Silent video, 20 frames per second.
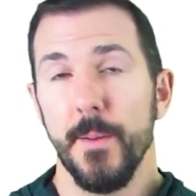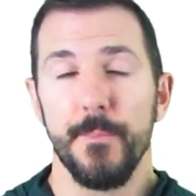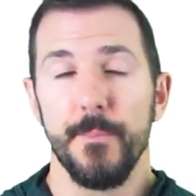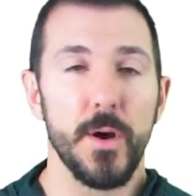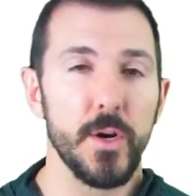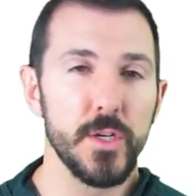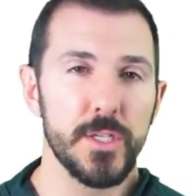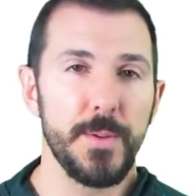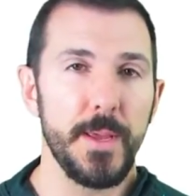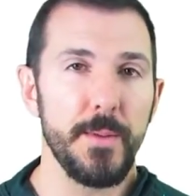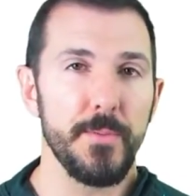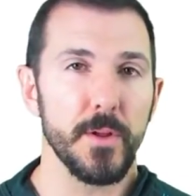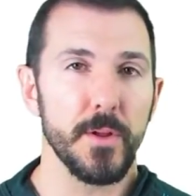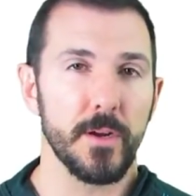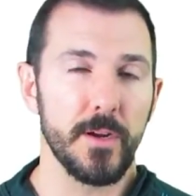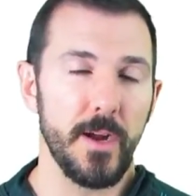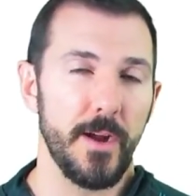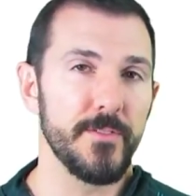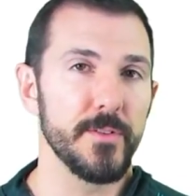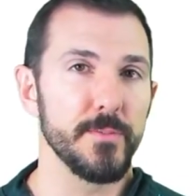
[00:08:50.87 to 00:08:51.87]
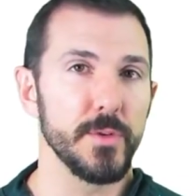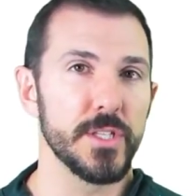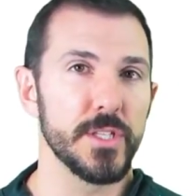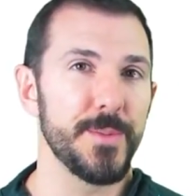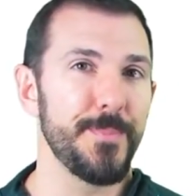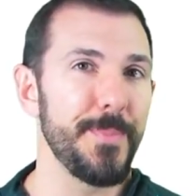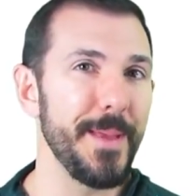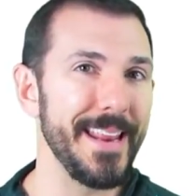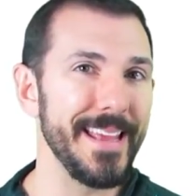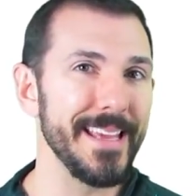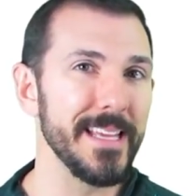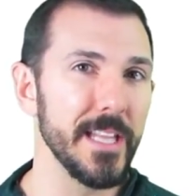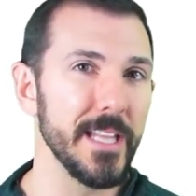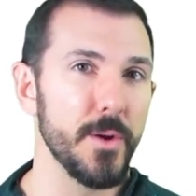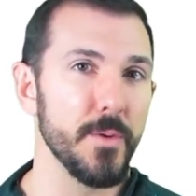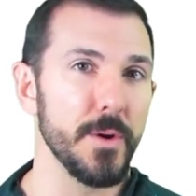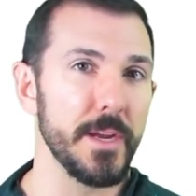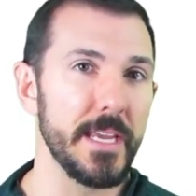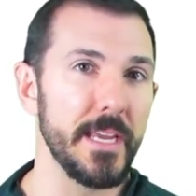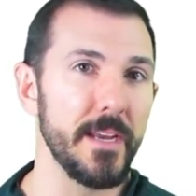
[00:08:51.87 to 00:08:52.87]
Most people are comfortable spinning a
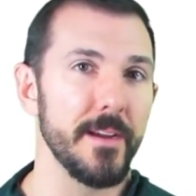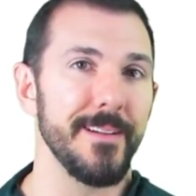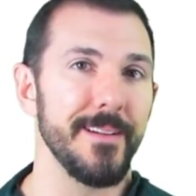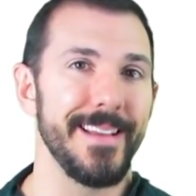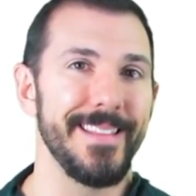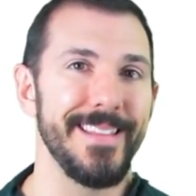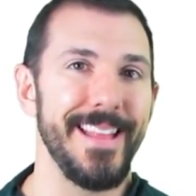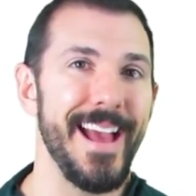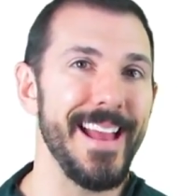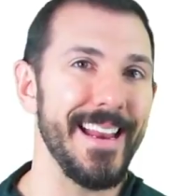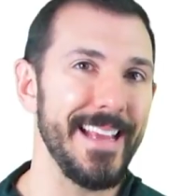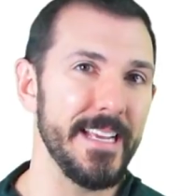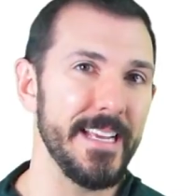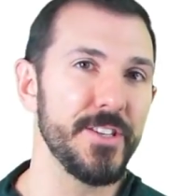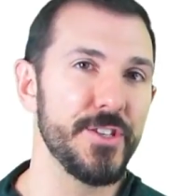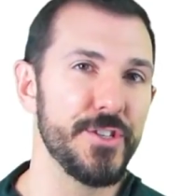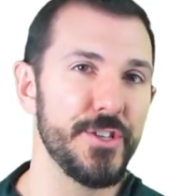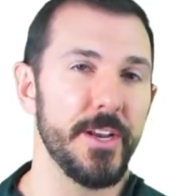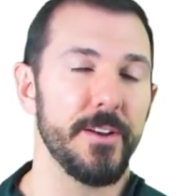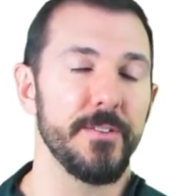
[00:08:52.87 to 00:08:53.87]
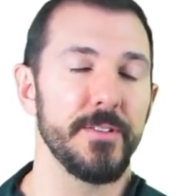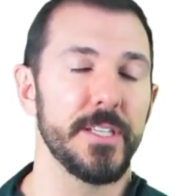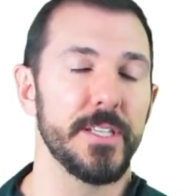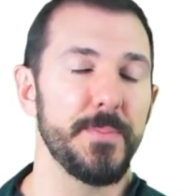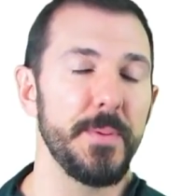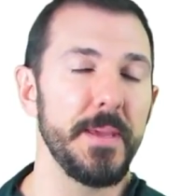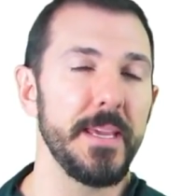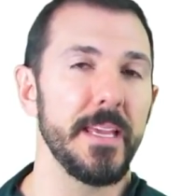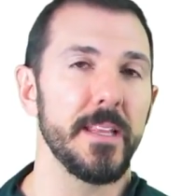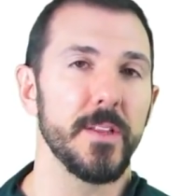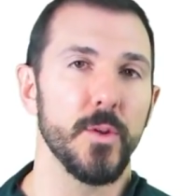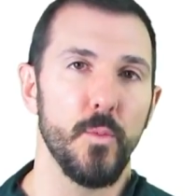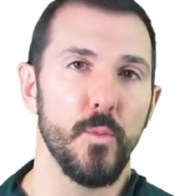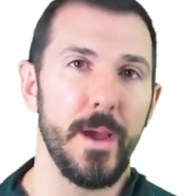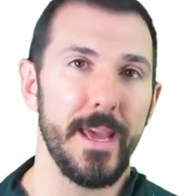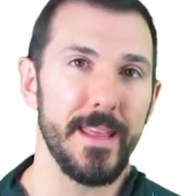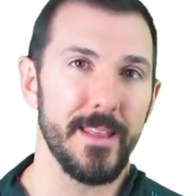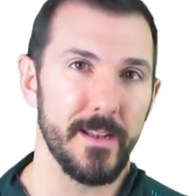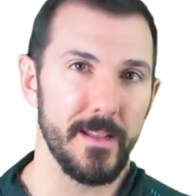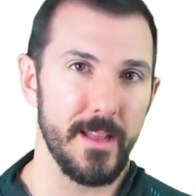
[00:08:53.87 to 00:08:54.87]
lower gear, and that is, generally speaking, the
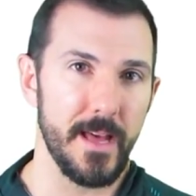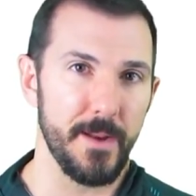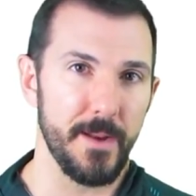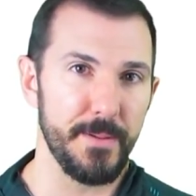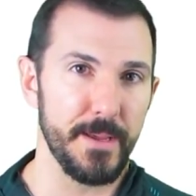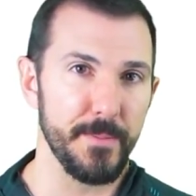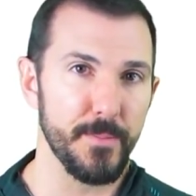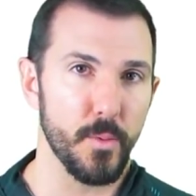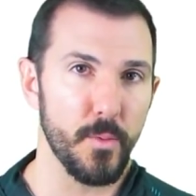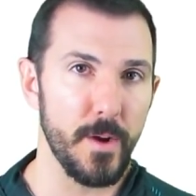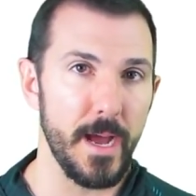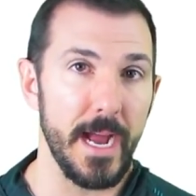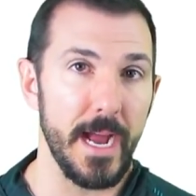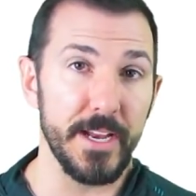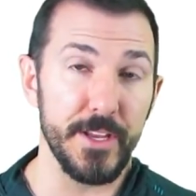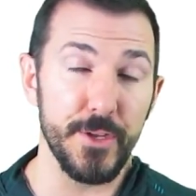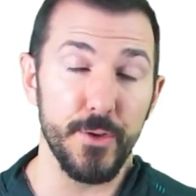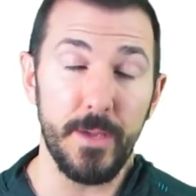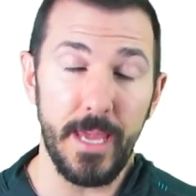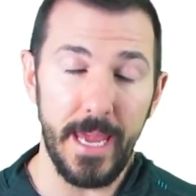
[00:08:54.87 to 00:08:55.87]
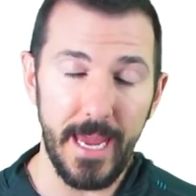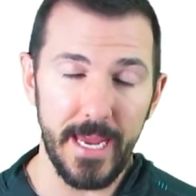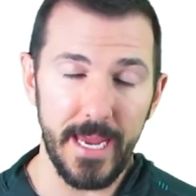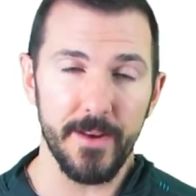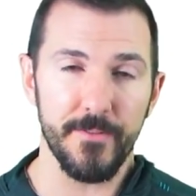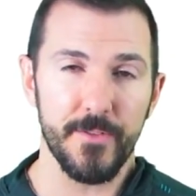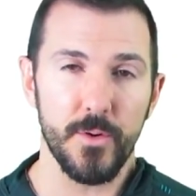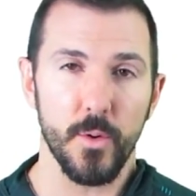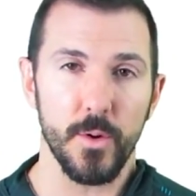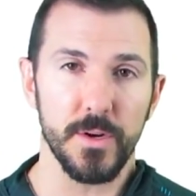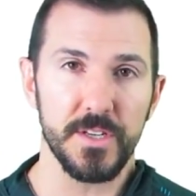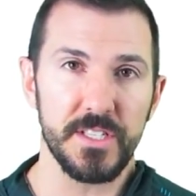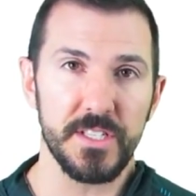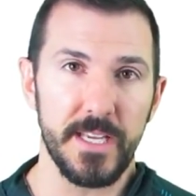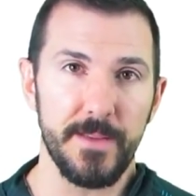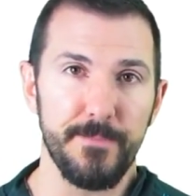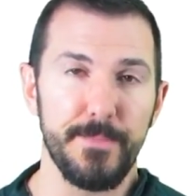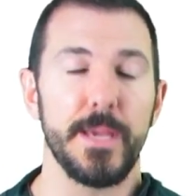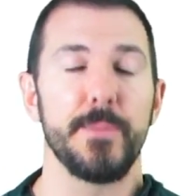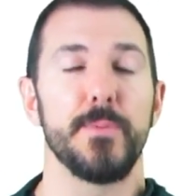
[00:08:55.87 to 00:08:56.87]
way that a lot of people ride. You can, of course,
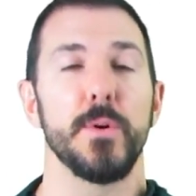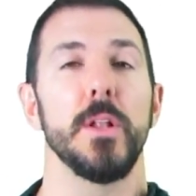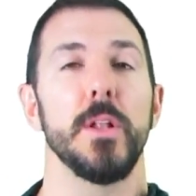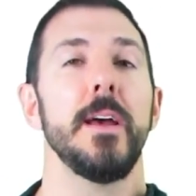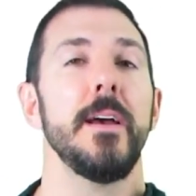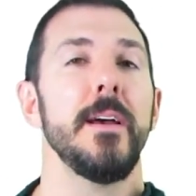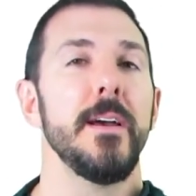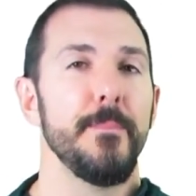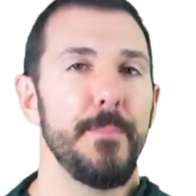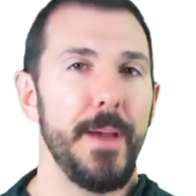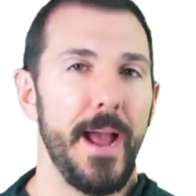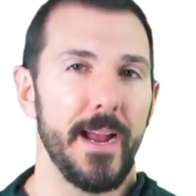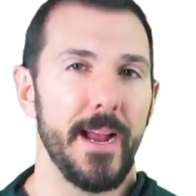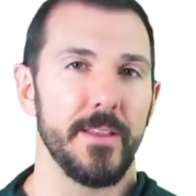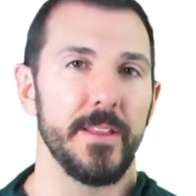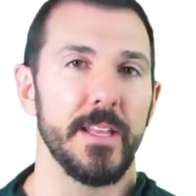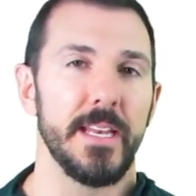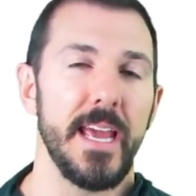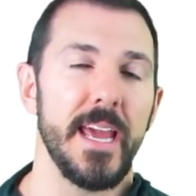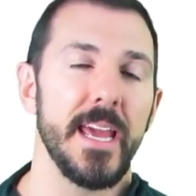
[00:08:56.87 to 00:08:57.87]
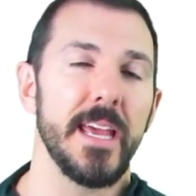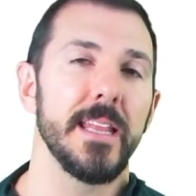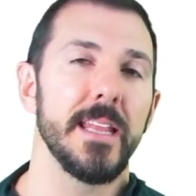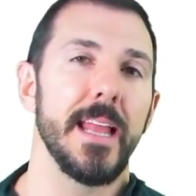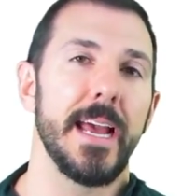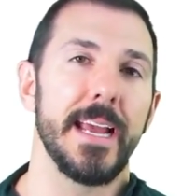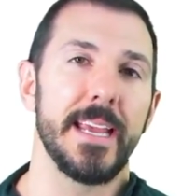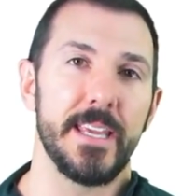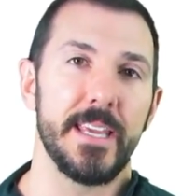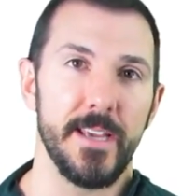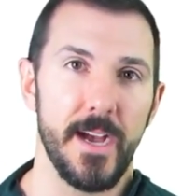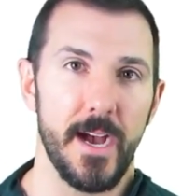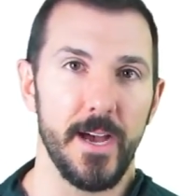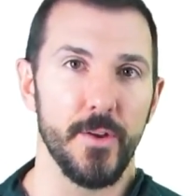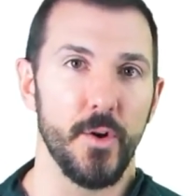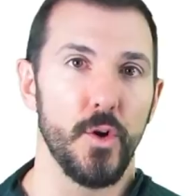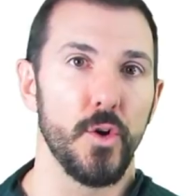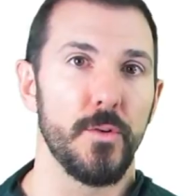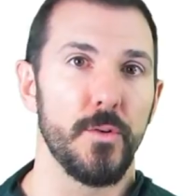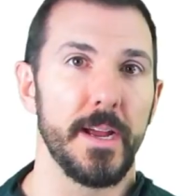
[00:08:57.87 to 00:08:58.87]
see people back in the day like
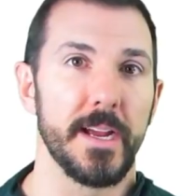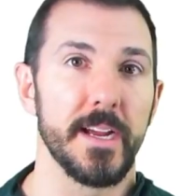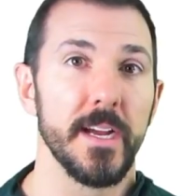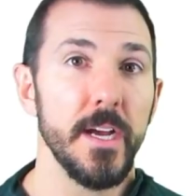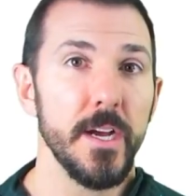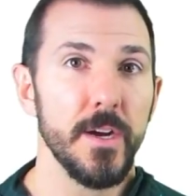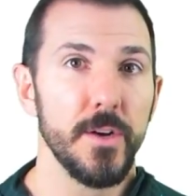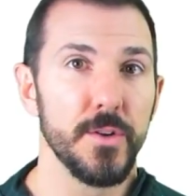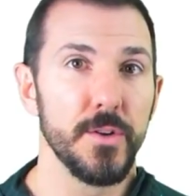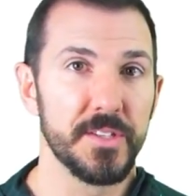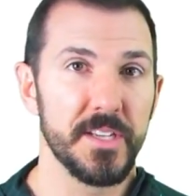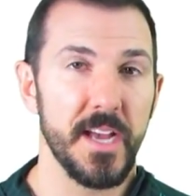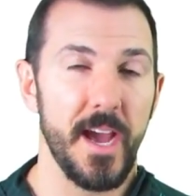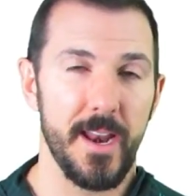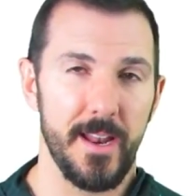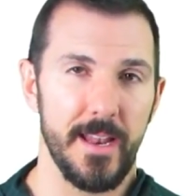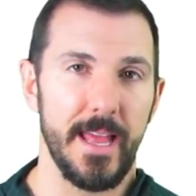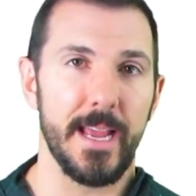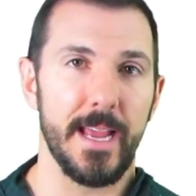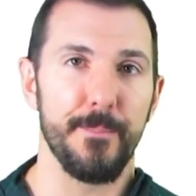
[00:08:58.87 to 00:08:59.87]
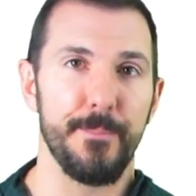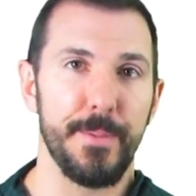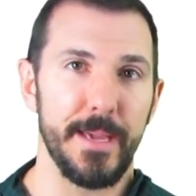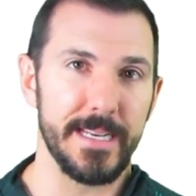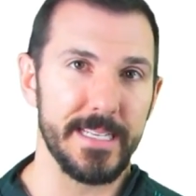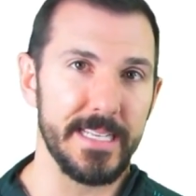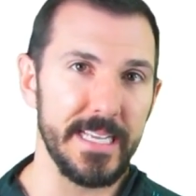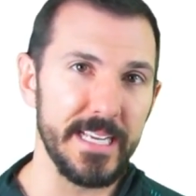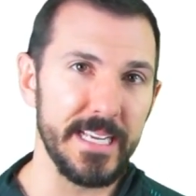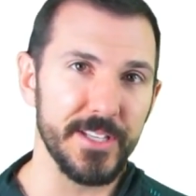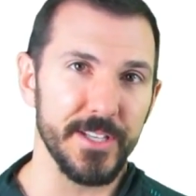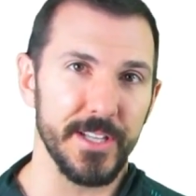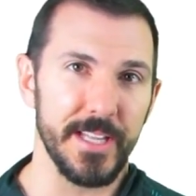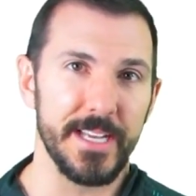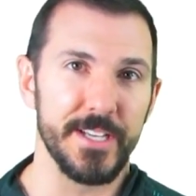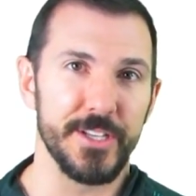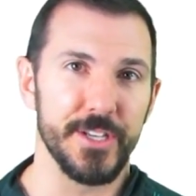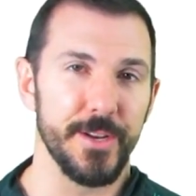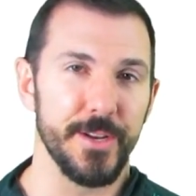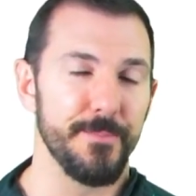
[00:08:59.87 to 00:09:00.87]
Jan Ullrich, who's kind of like a big diesel
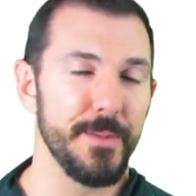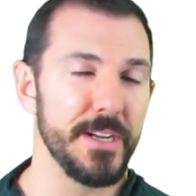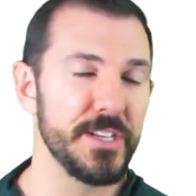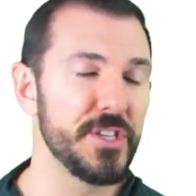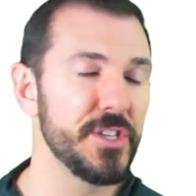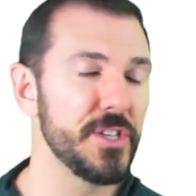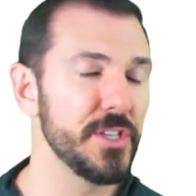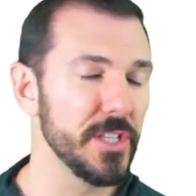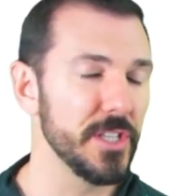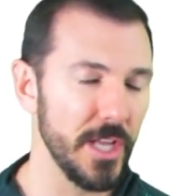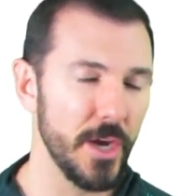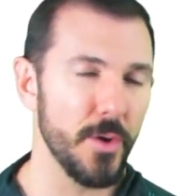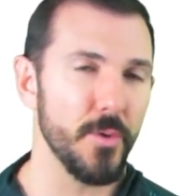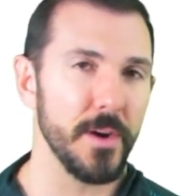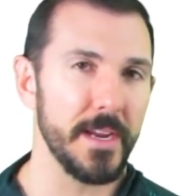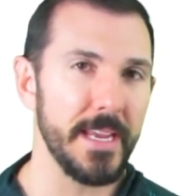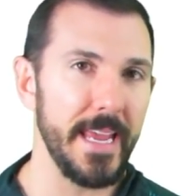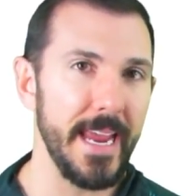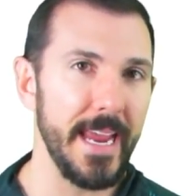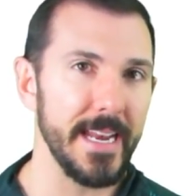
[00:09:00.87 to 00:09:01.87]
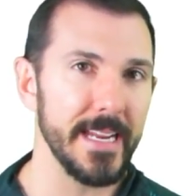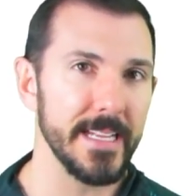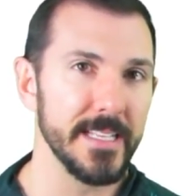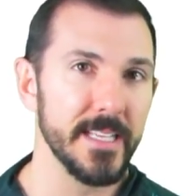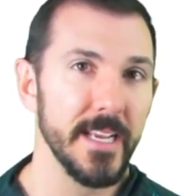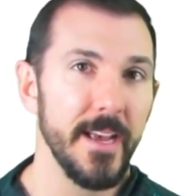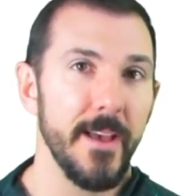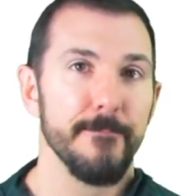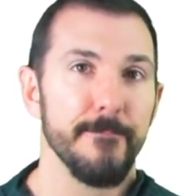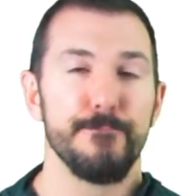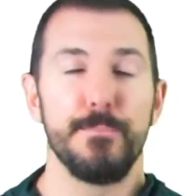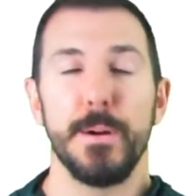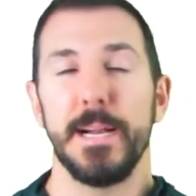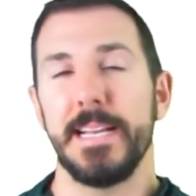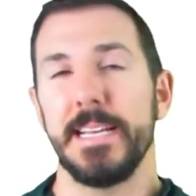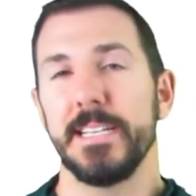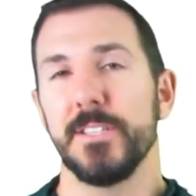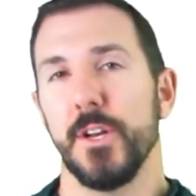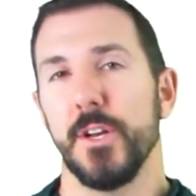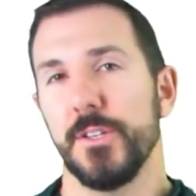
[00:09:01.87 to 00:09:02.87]
engine, a much slower cadence,
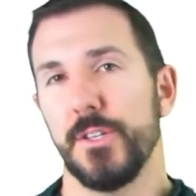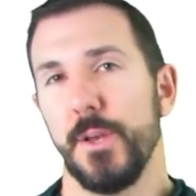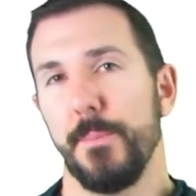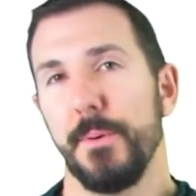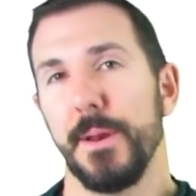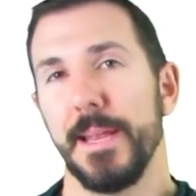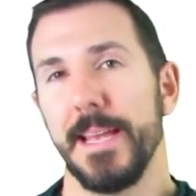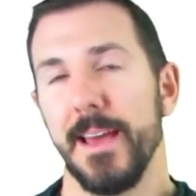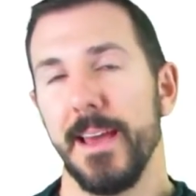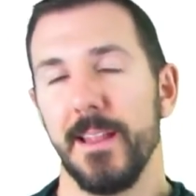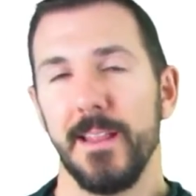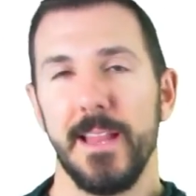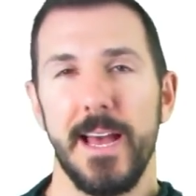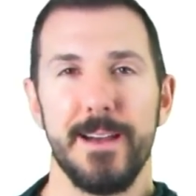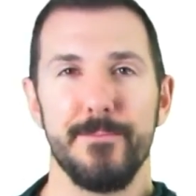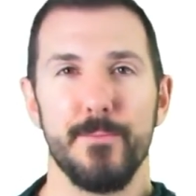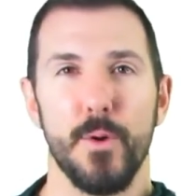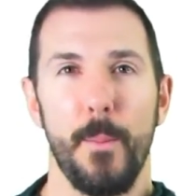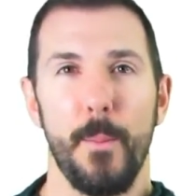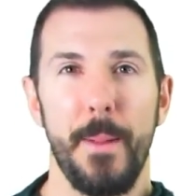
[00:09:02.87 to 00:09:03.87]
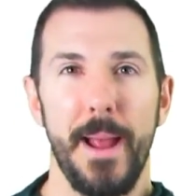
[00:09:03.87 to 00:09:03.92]
but he's also putting out a lot more